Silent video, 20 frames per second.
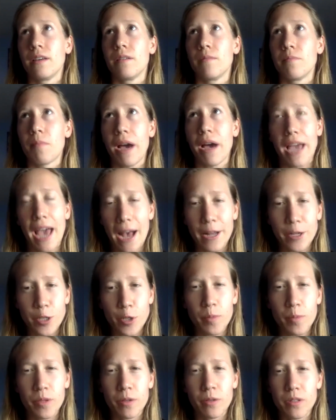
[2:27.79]
my
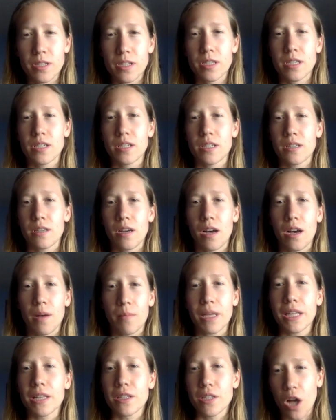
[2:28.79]
attributes
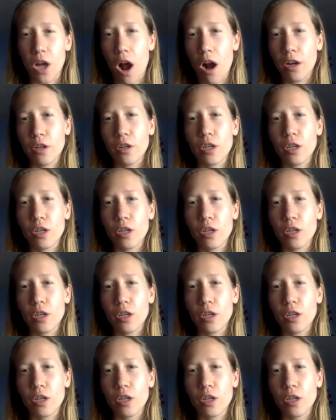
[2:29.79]
in soccer